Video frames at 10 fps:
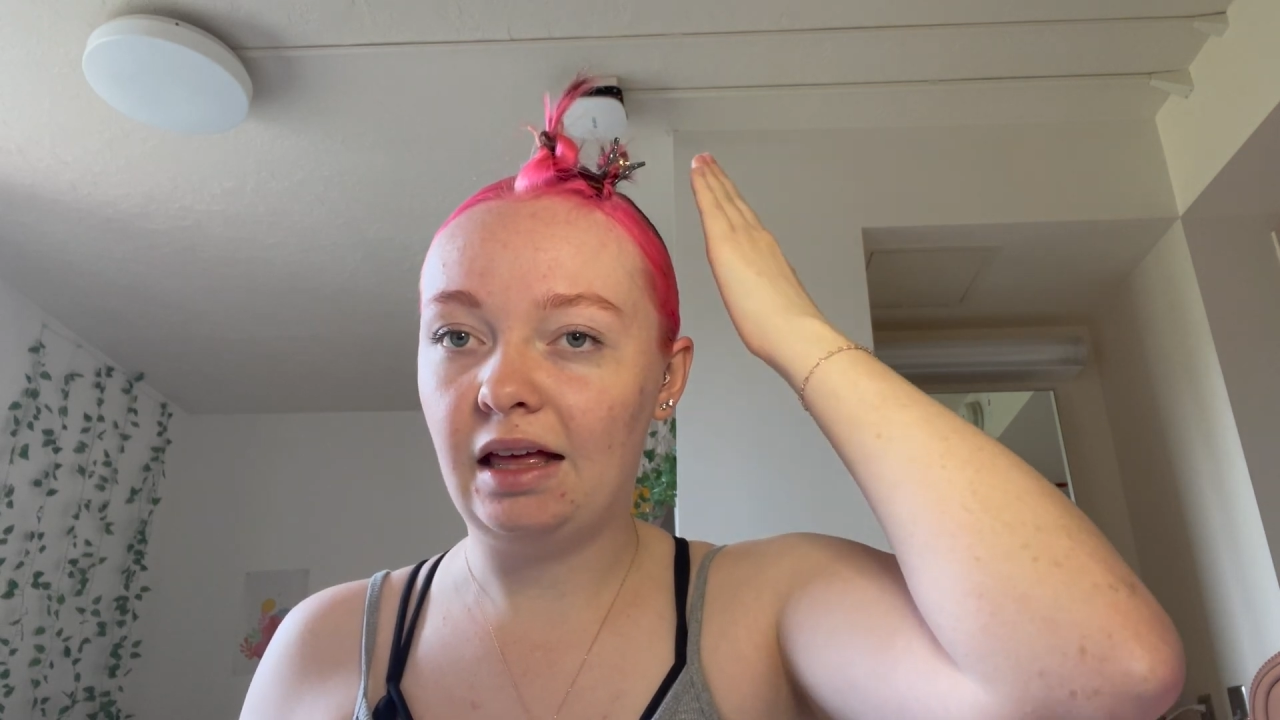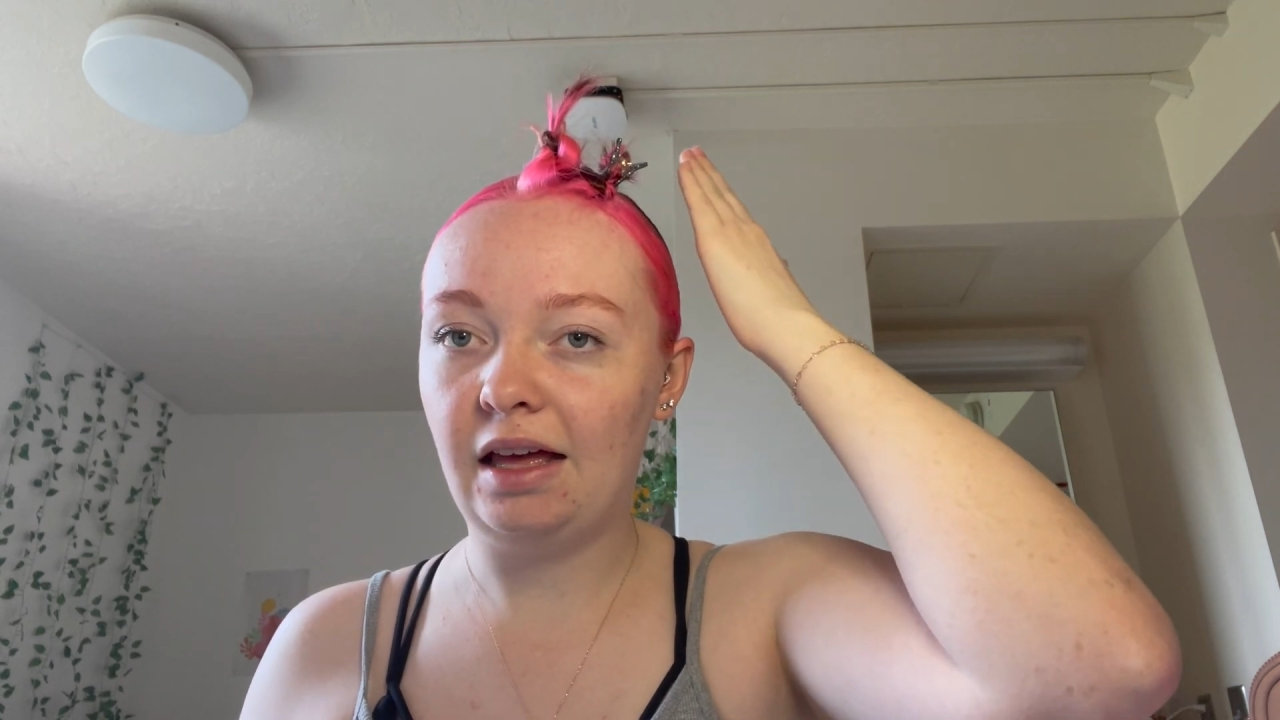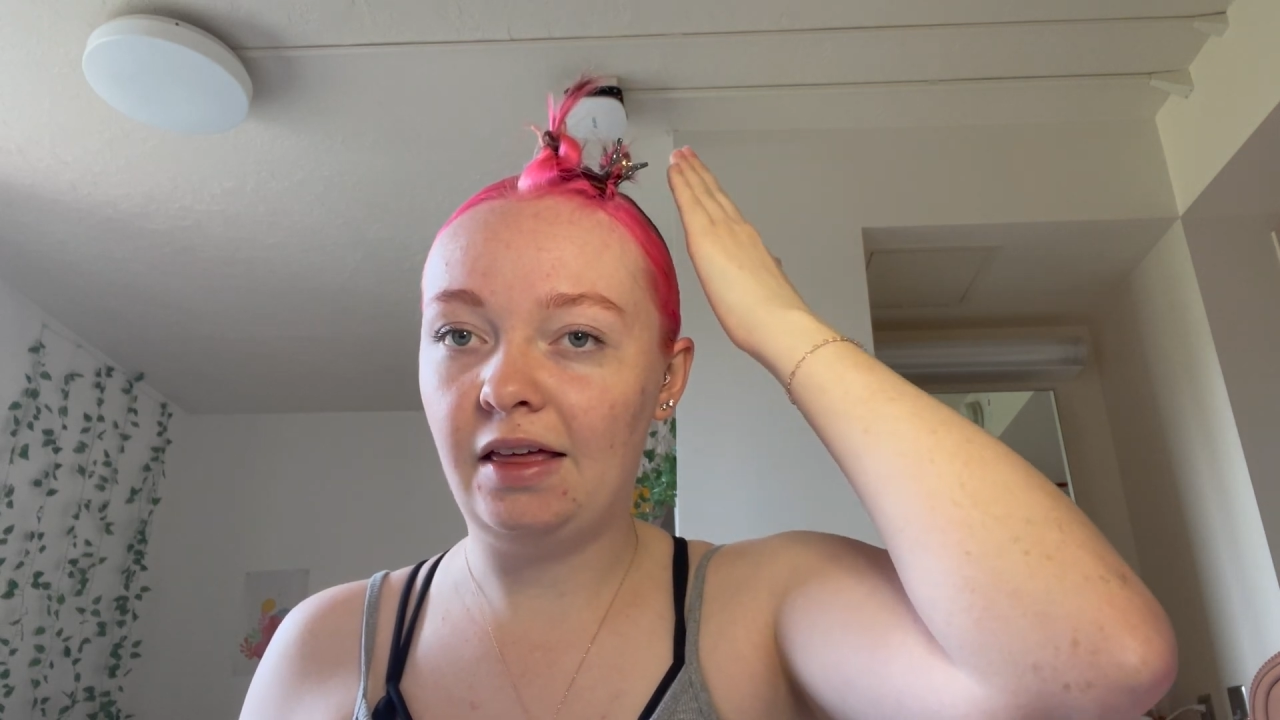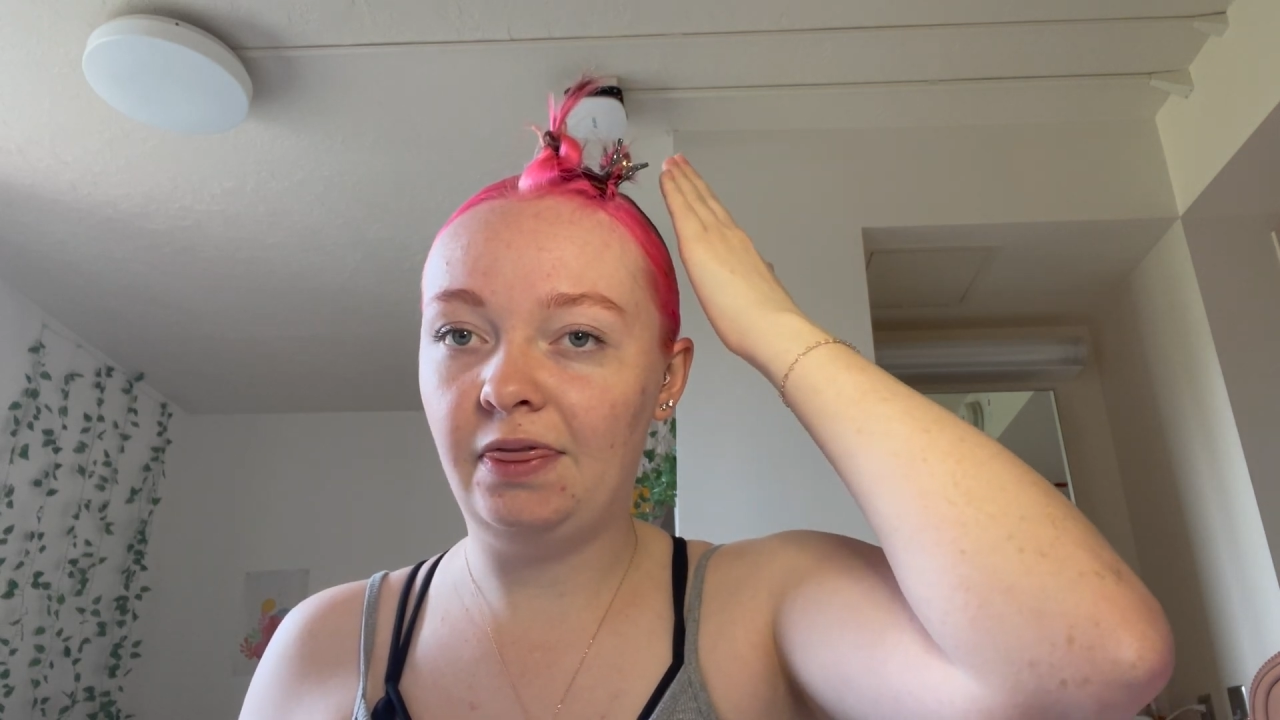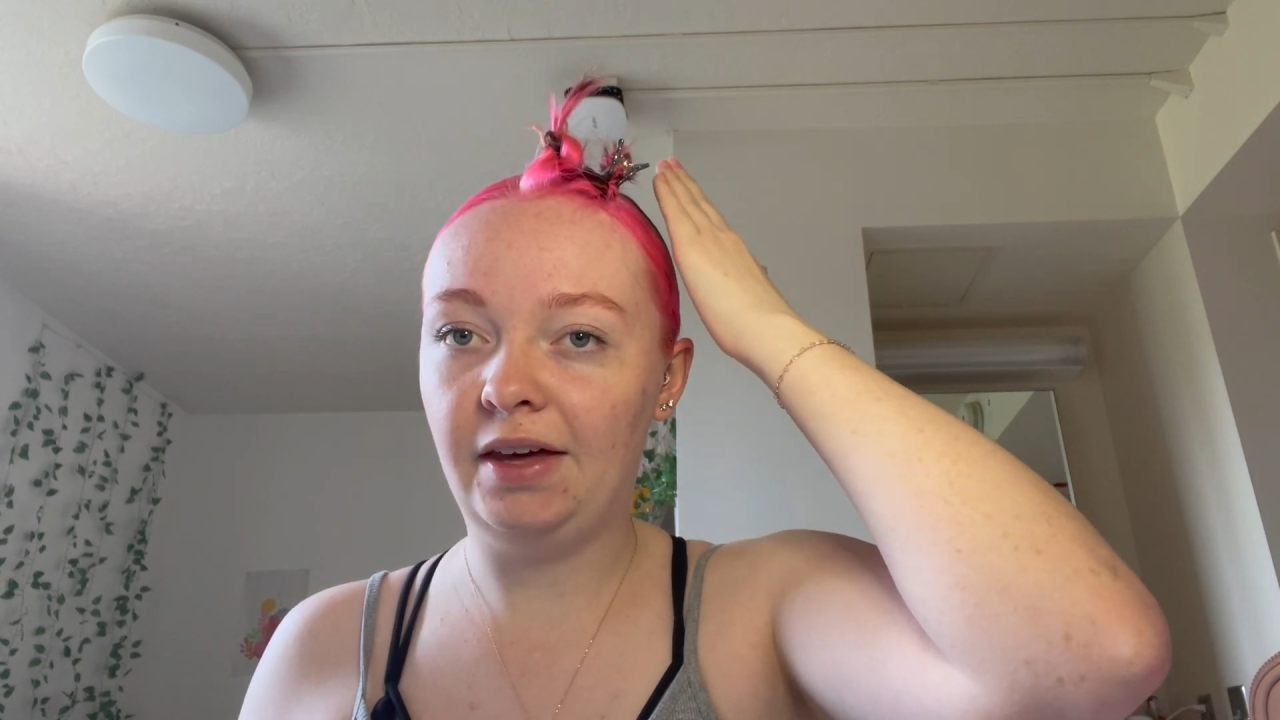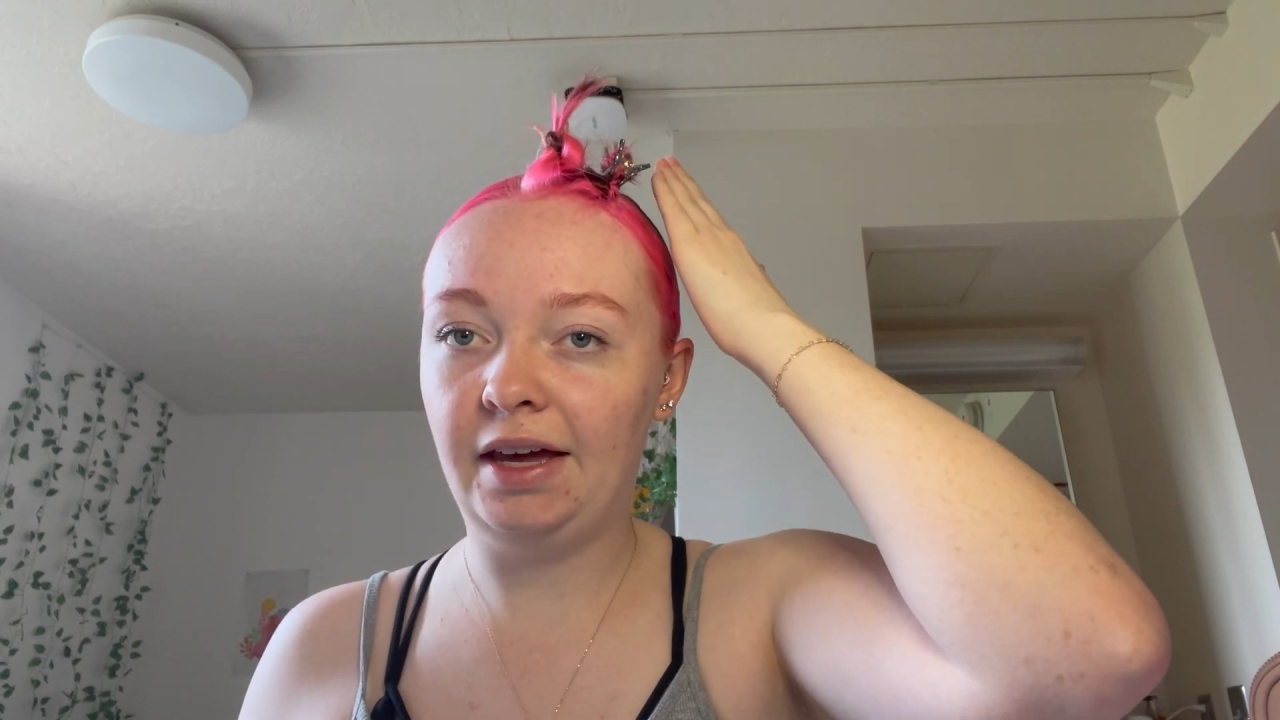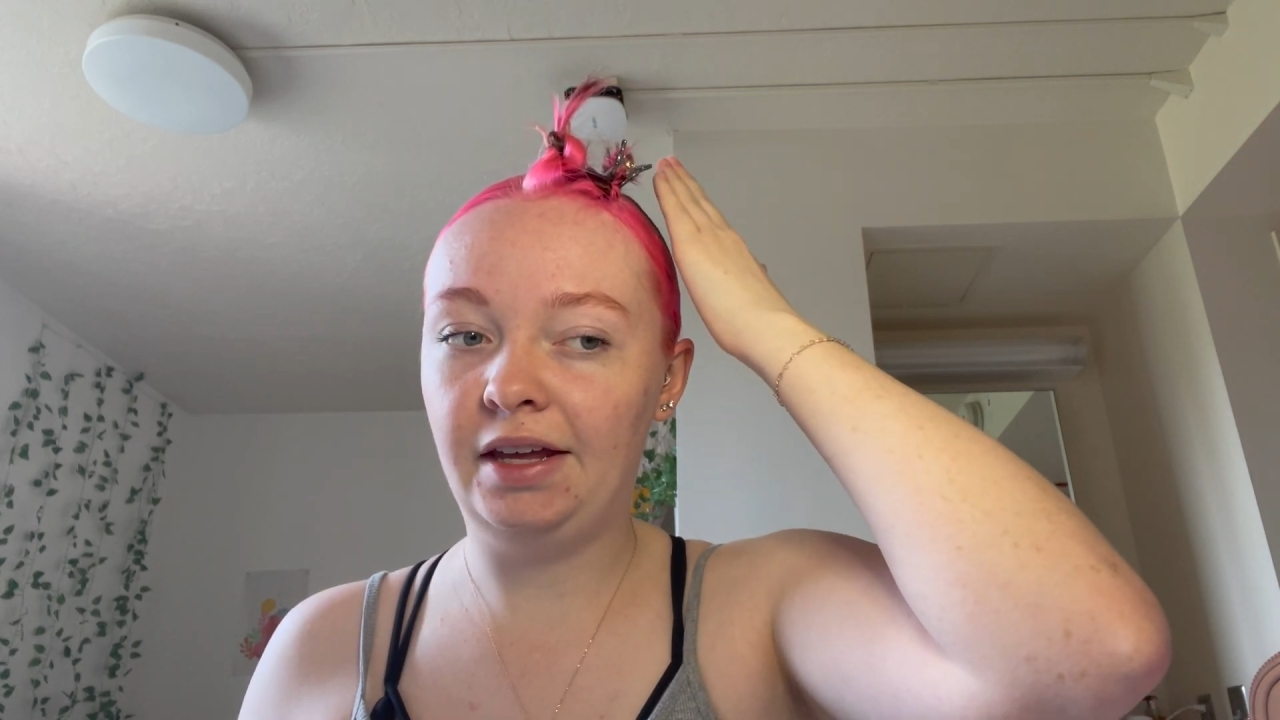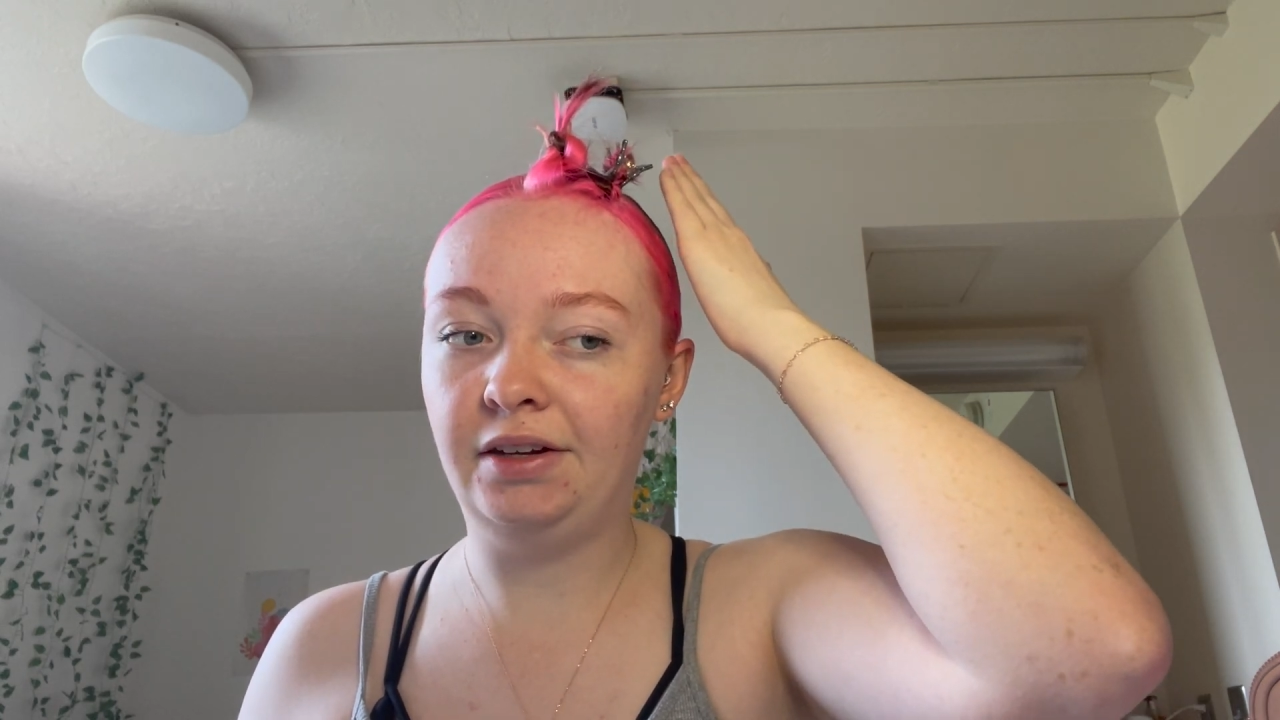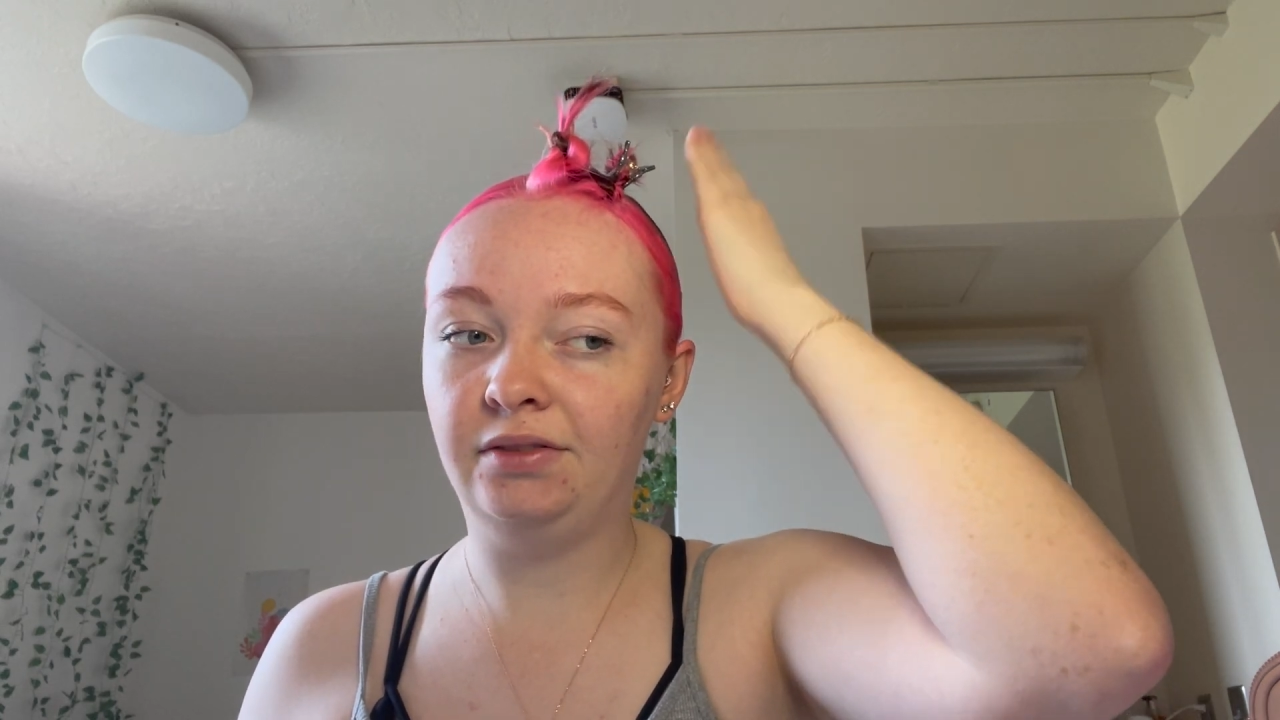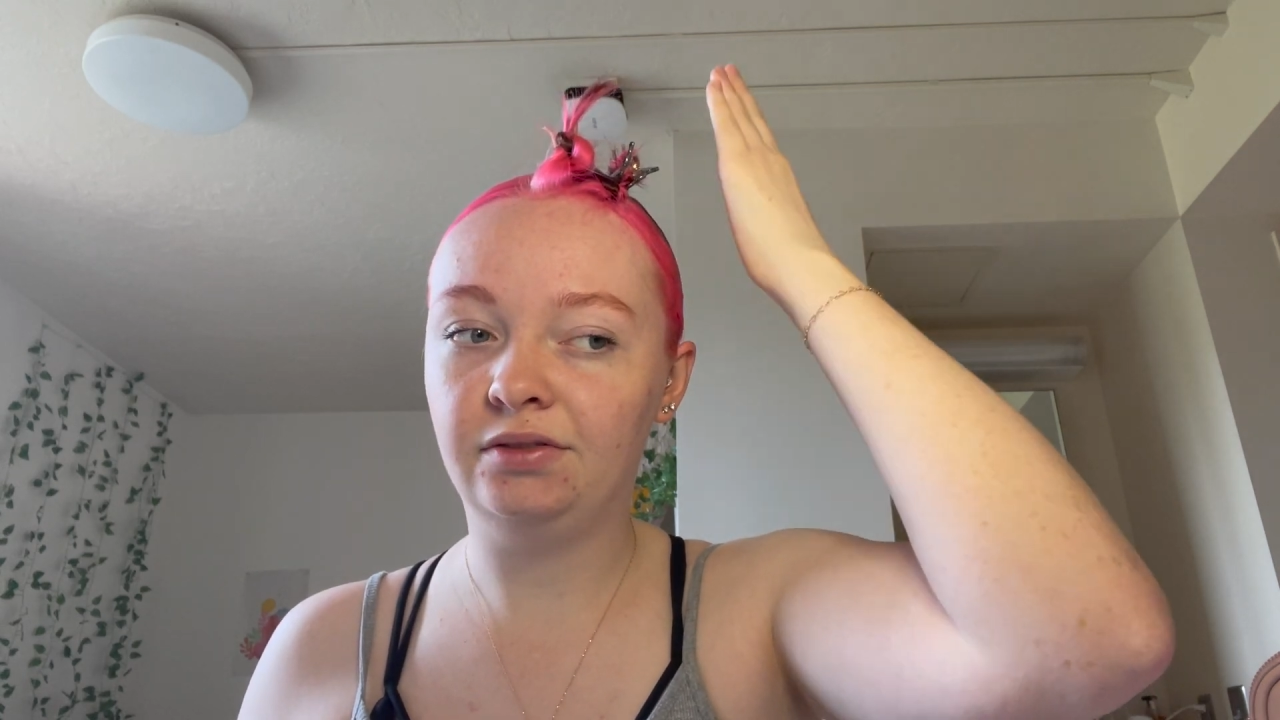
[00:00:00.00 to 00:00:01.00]
and
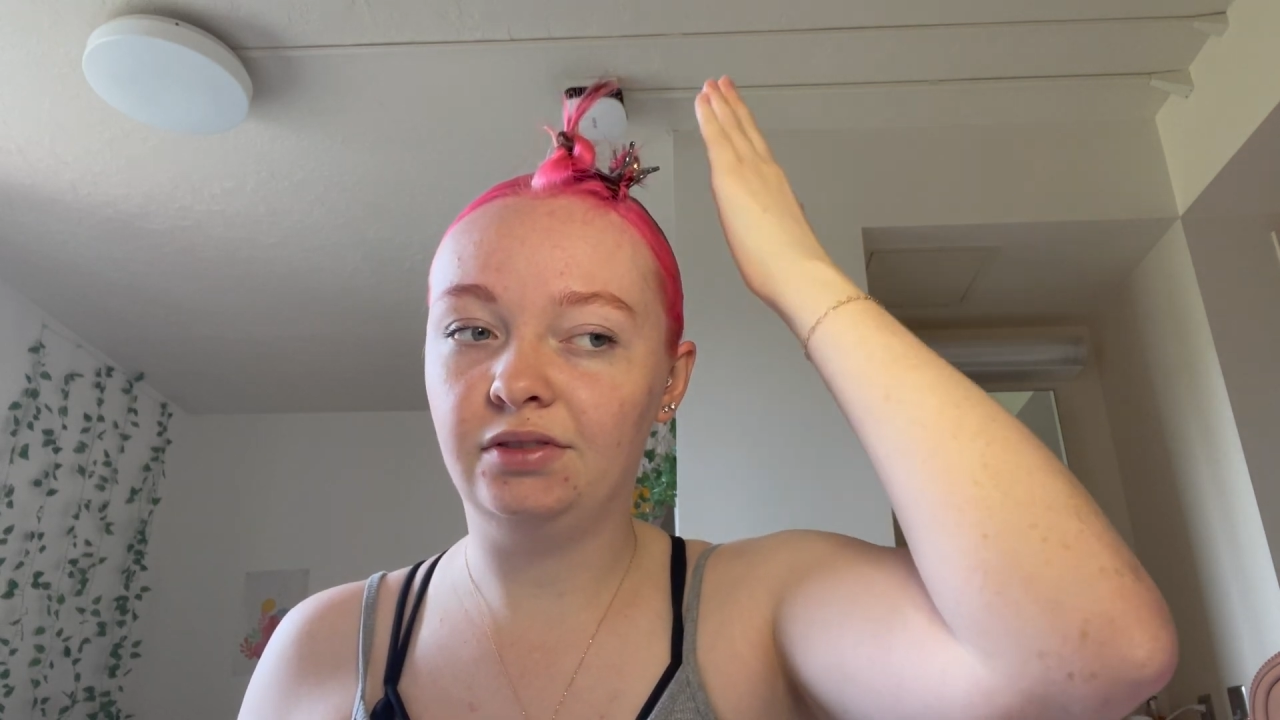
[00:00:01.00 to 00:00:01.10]
then